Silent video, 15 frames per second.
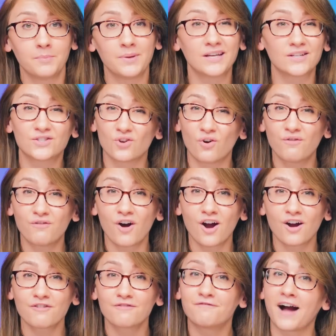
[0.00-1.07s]
Because so
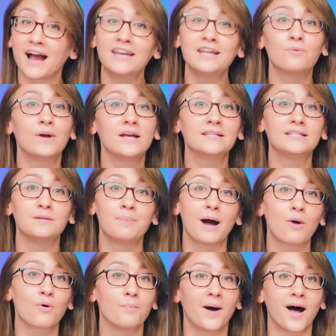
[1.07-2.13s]
far, finding ways to
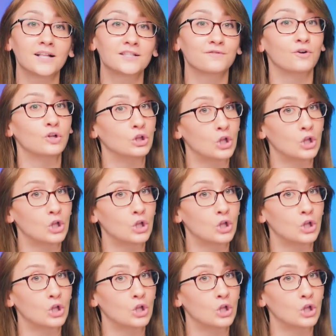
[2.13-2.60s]
power bots for